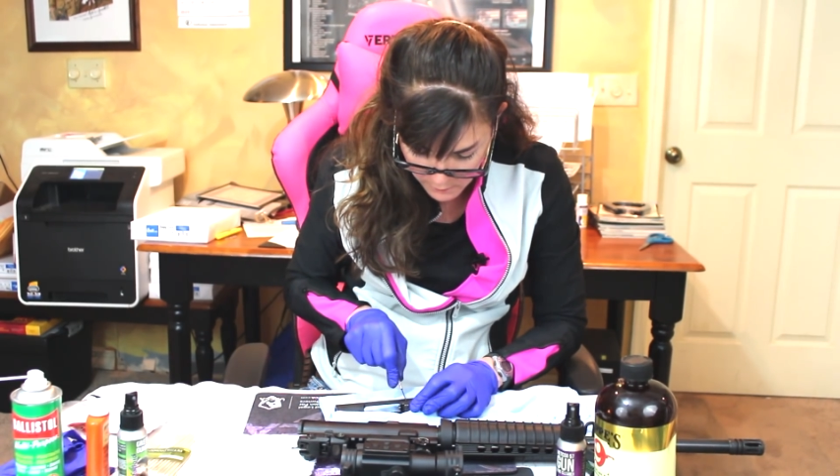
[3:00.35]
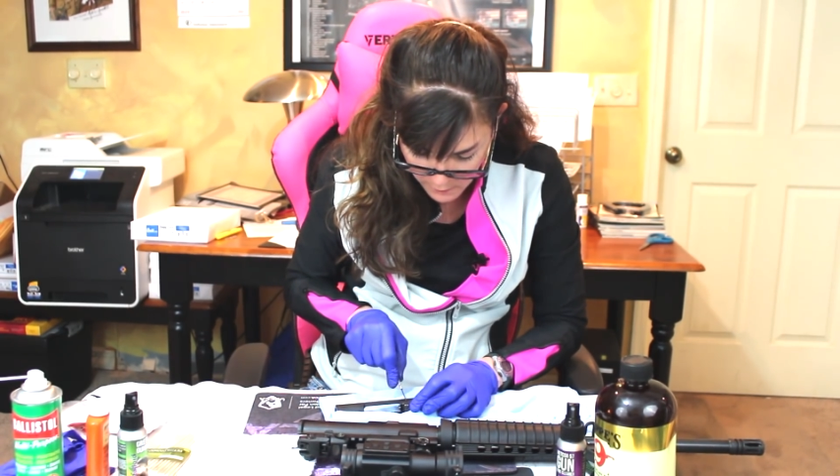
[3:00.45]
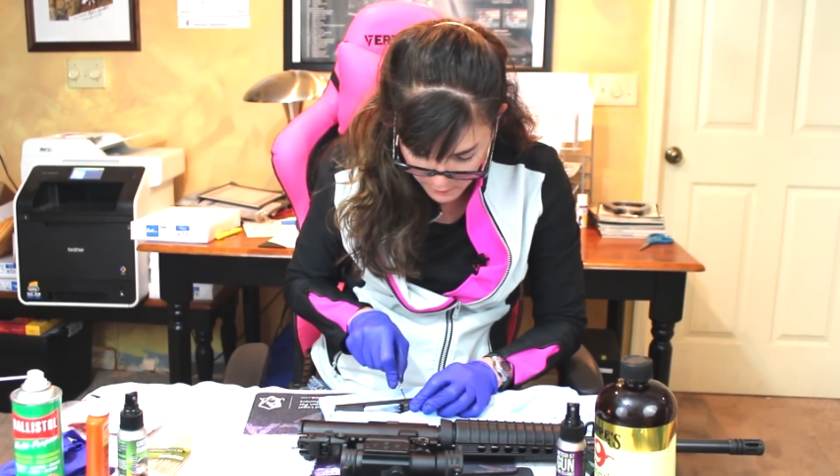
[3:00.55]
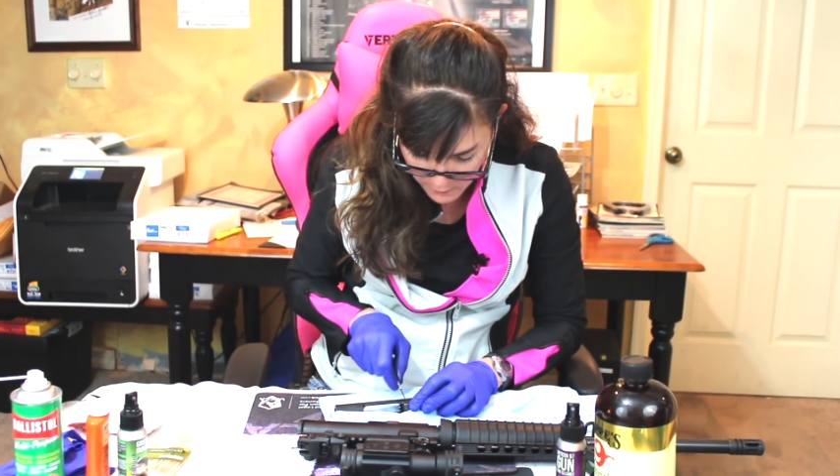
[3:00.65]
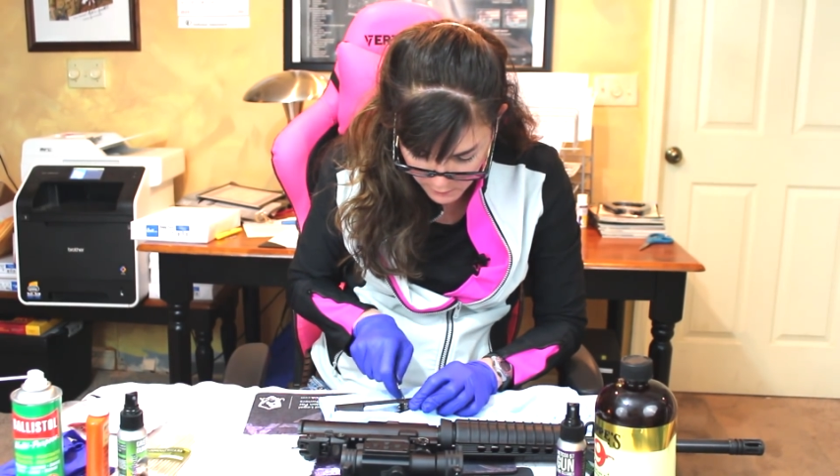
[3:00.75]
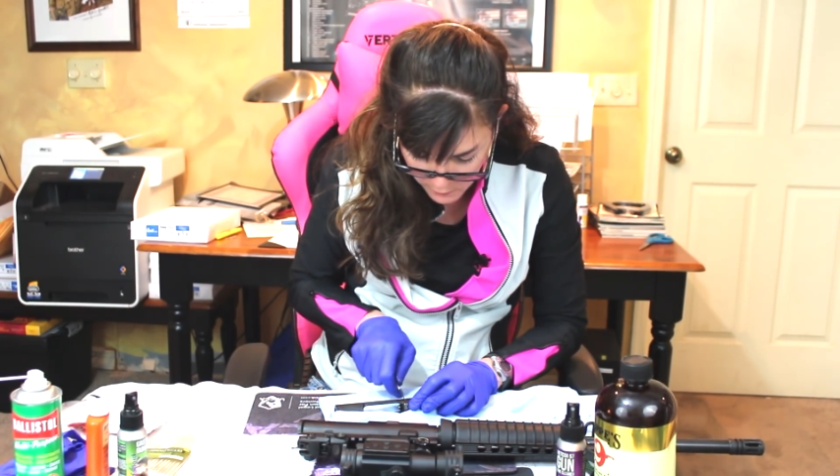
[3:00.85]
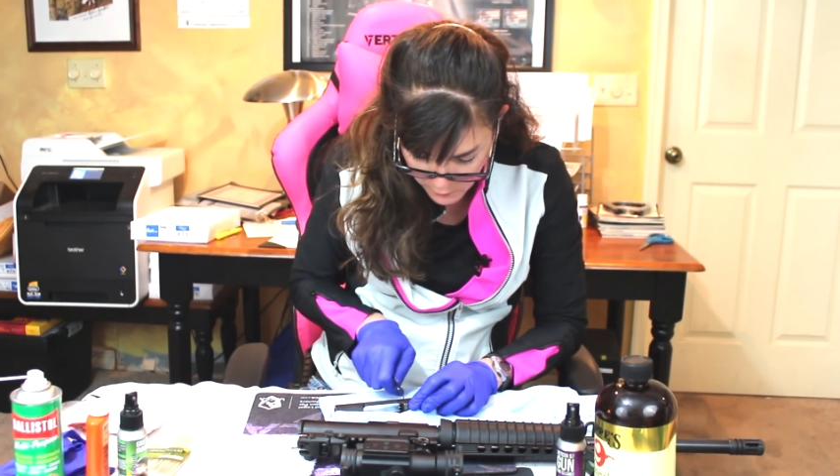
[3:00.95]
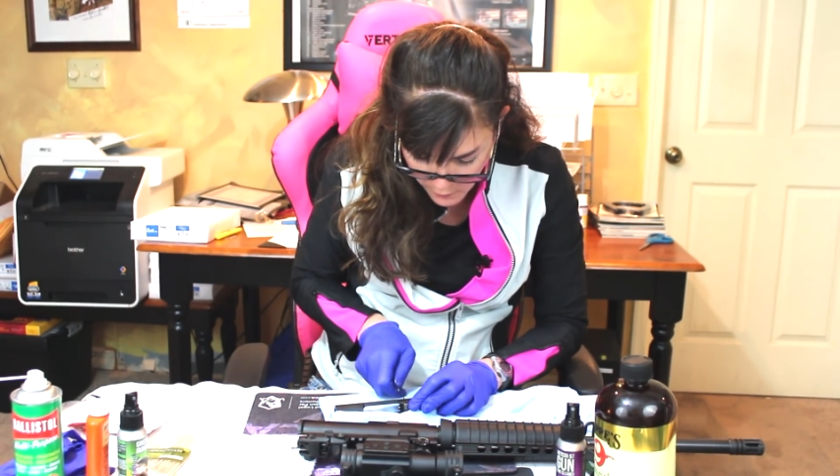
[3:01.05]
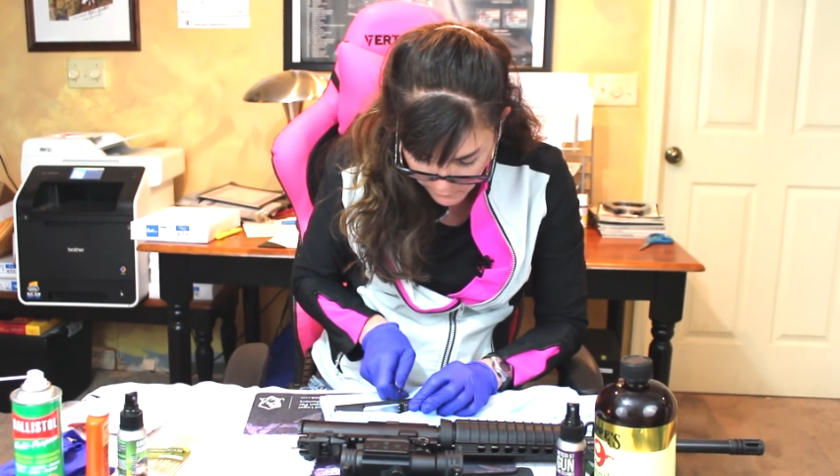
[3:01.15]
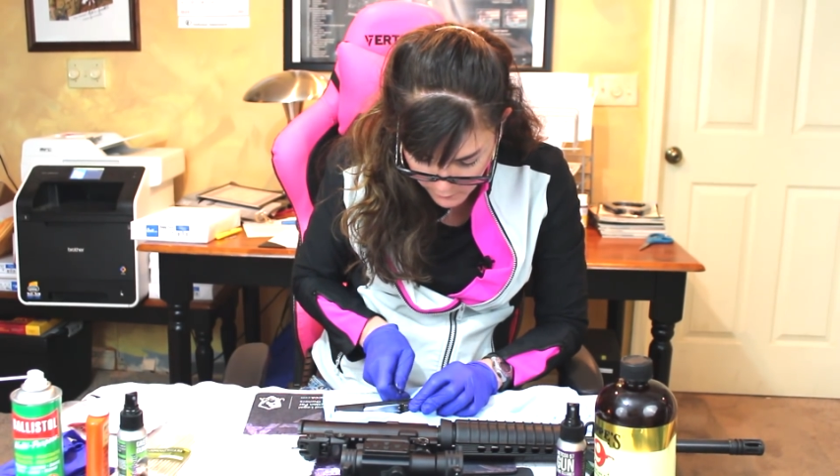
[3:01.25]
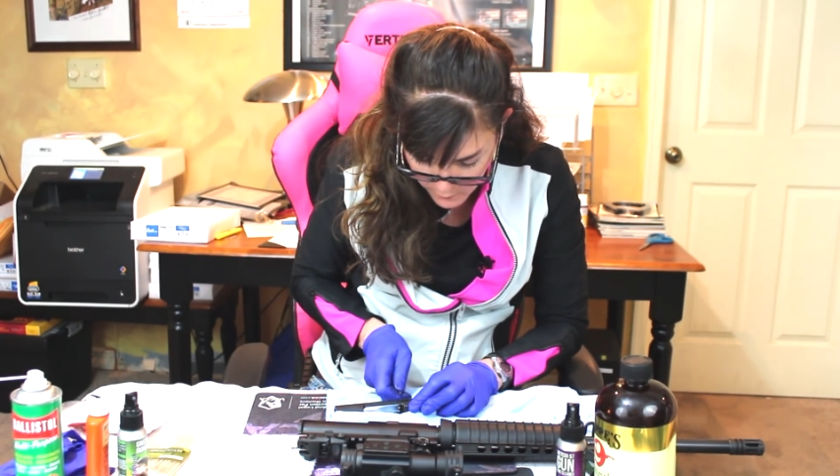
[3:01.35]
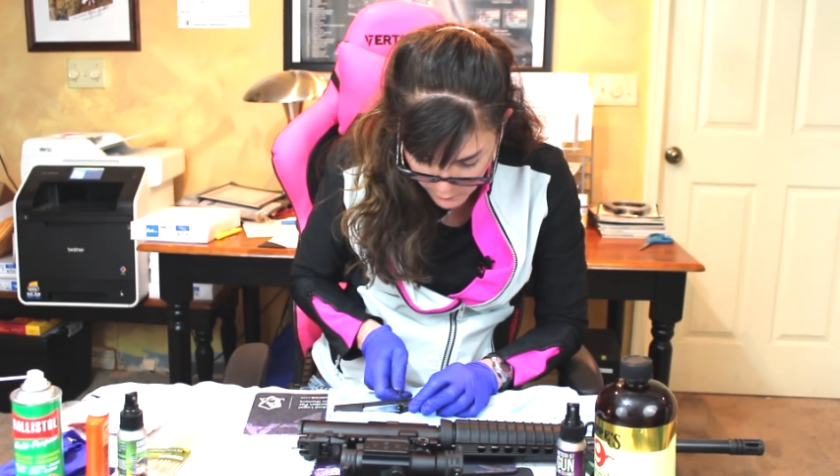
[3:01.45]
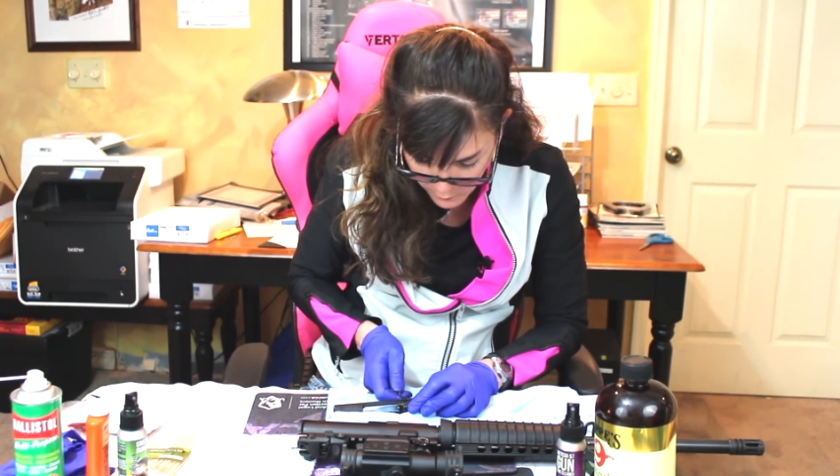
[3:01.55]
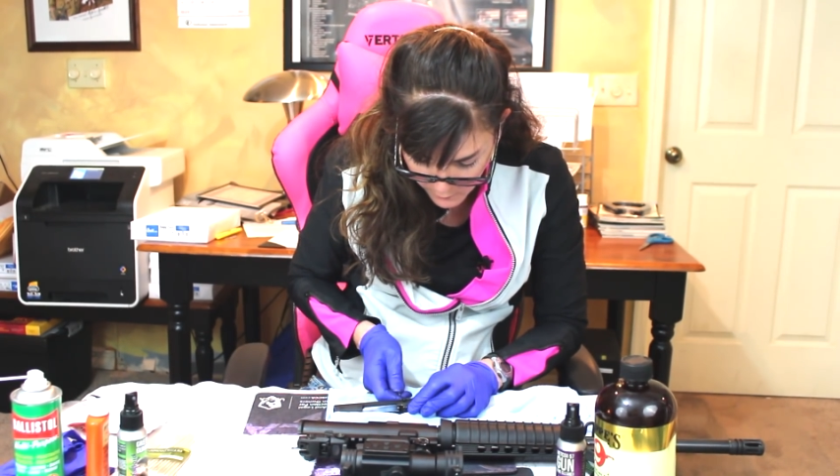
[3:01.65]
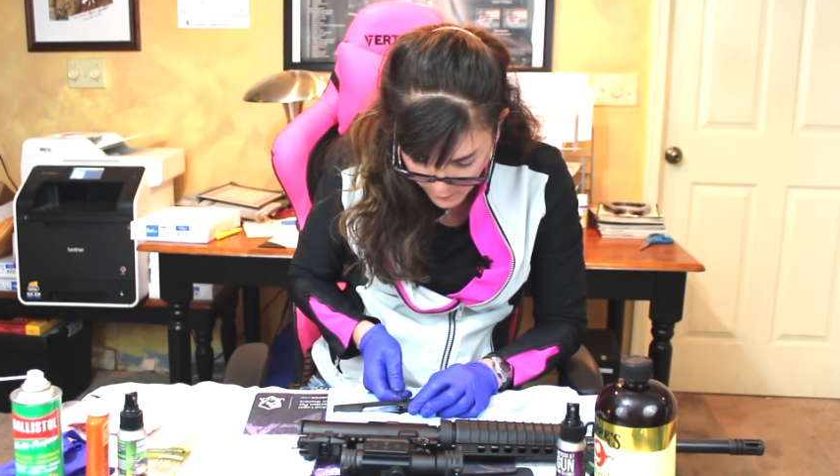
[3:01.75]
tiny screwdriver to
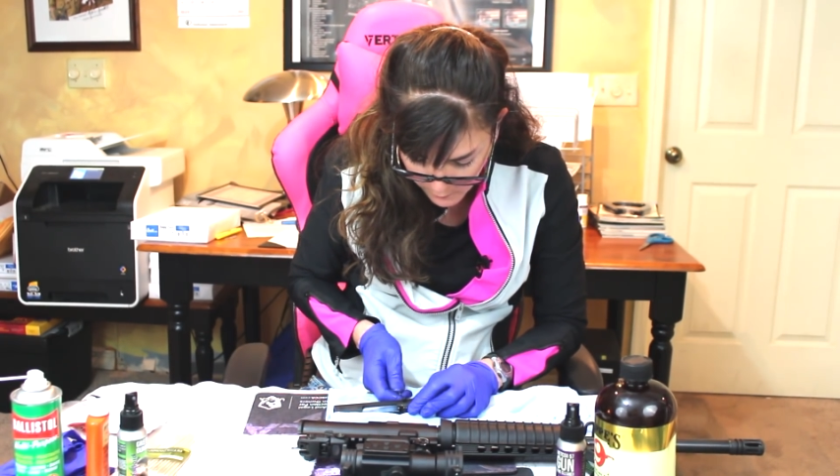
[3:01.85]
pull that